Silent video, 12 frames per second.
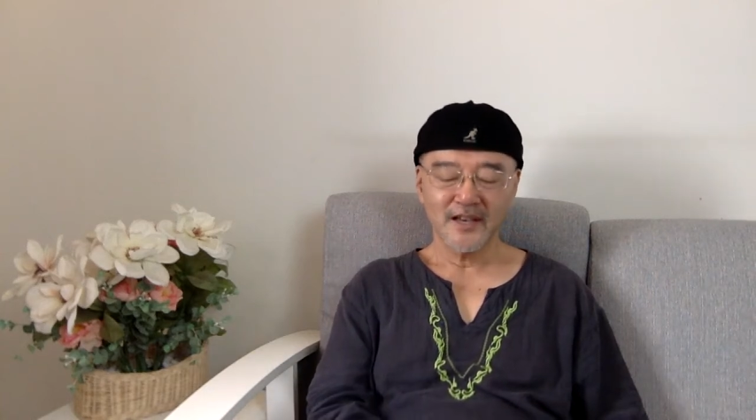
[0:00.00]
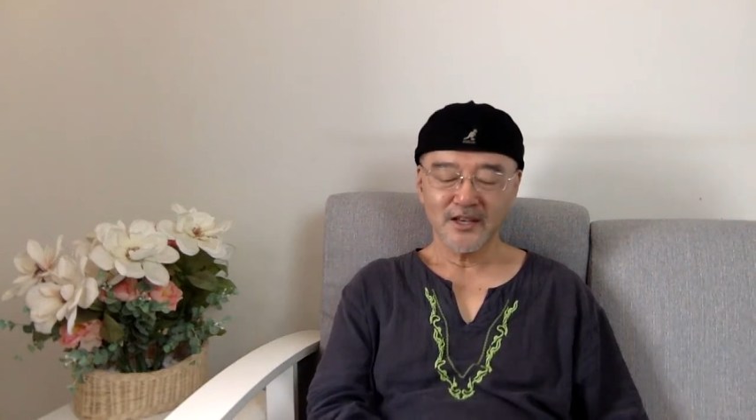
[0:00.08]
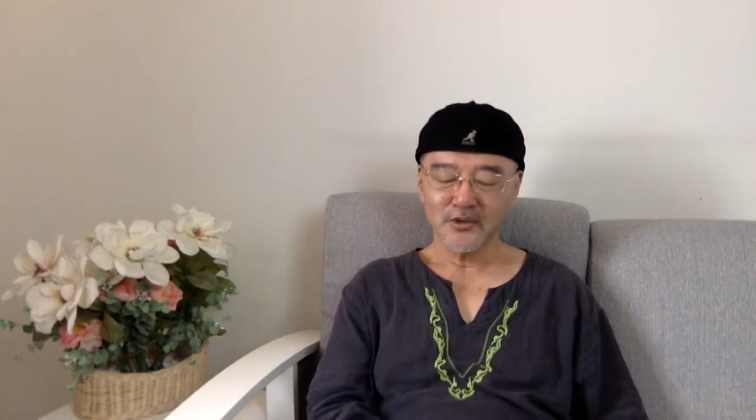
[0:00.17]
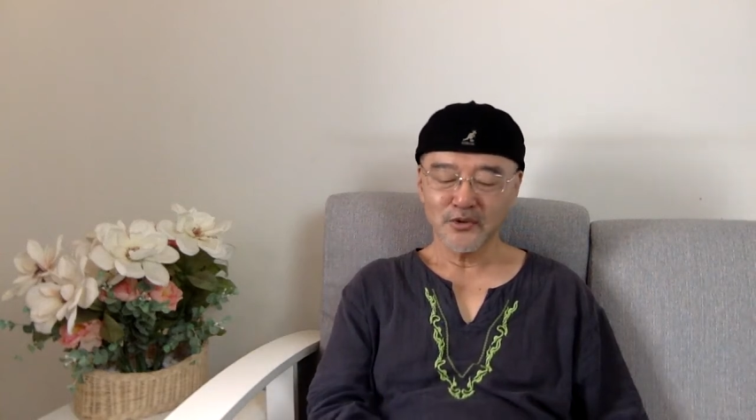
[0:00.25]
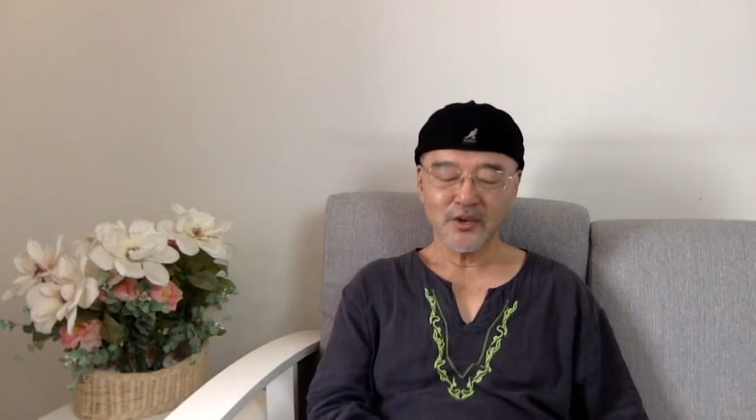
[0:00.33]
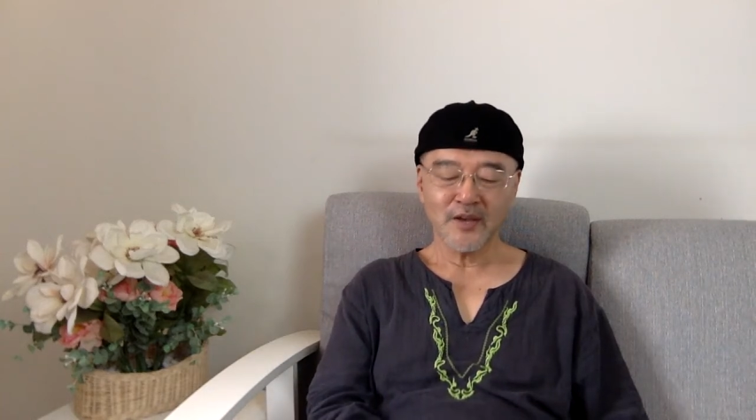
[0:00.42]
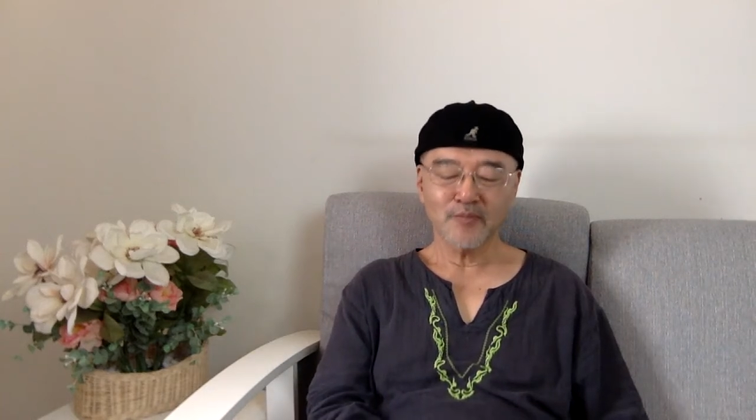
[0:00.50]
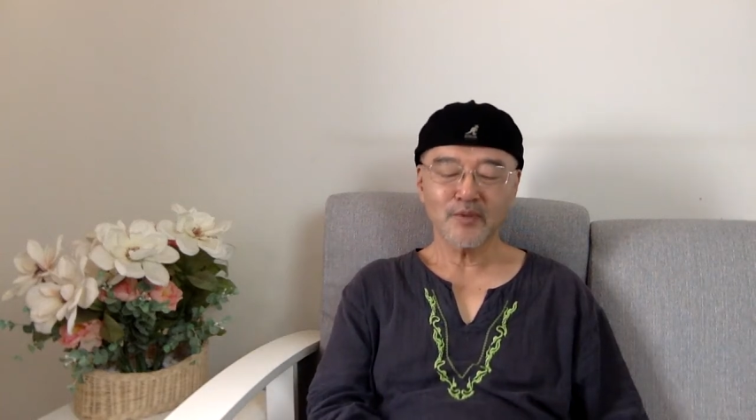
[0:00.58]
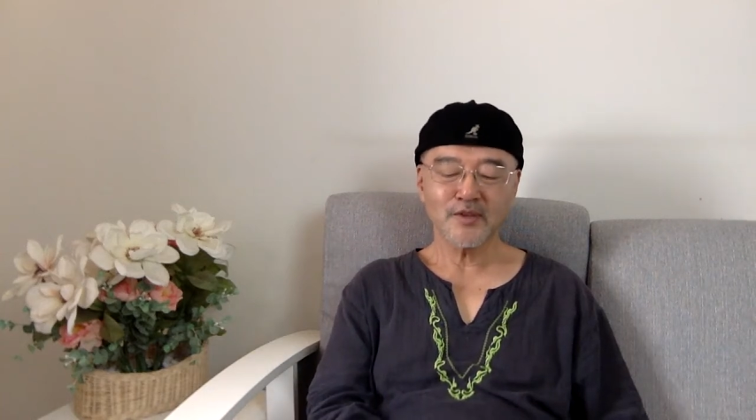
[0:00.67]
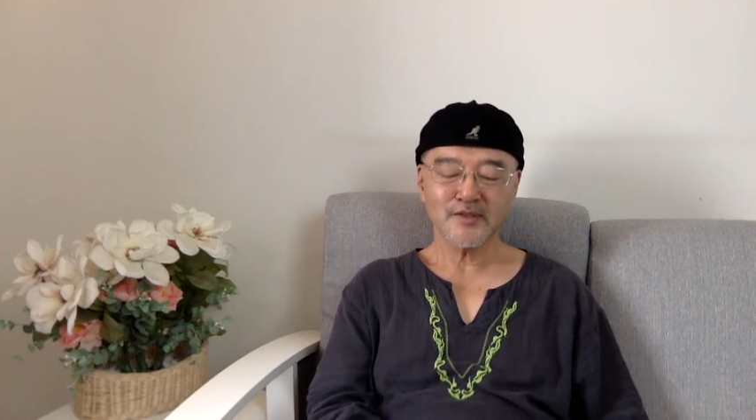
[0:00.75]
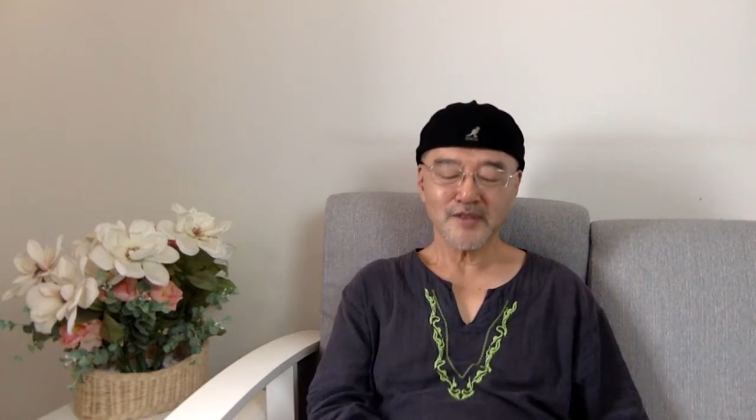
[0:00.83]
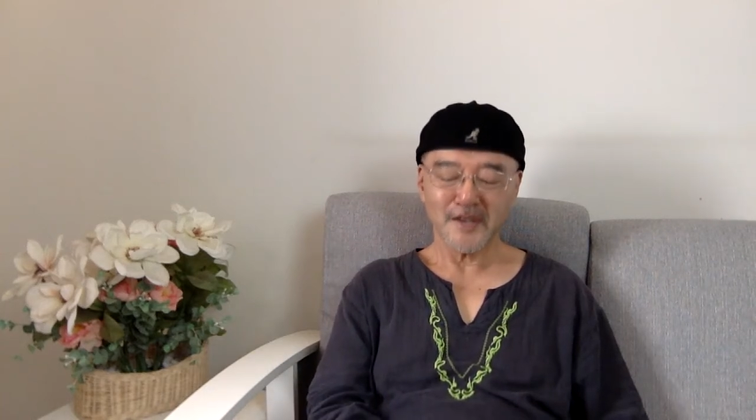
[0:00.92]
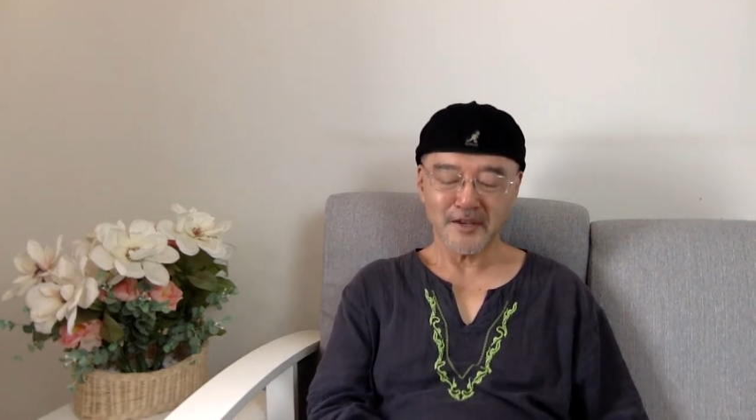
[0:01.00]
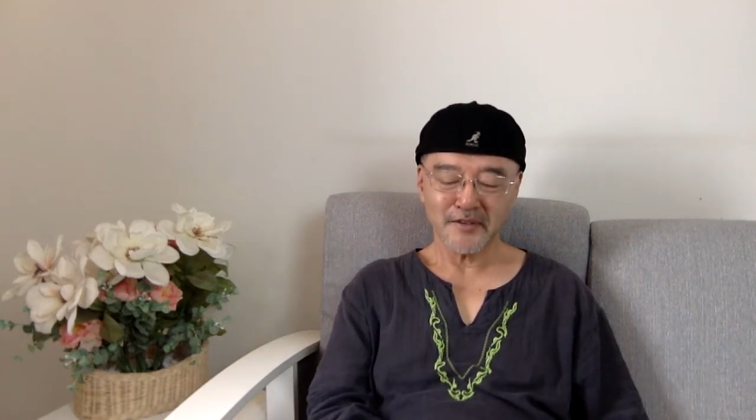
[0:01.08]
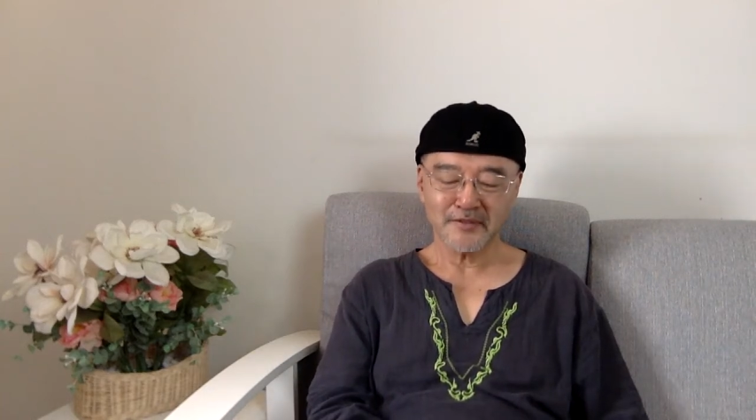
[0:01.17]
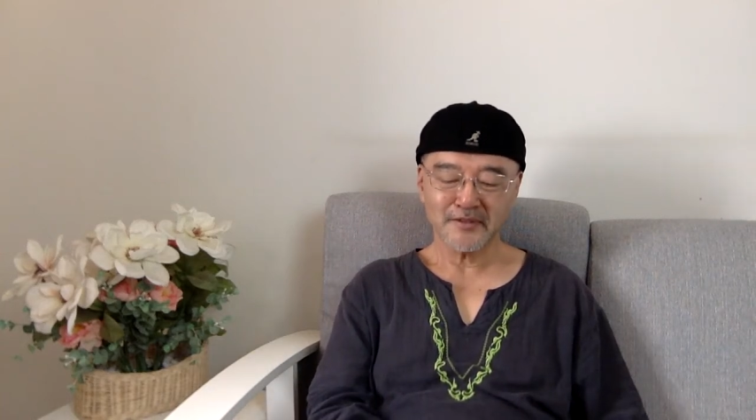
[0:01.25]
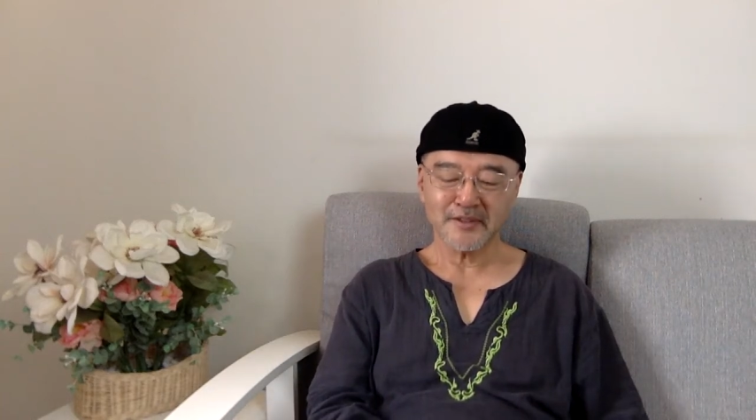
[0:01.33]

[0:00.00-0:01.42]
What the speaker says: you can be saved.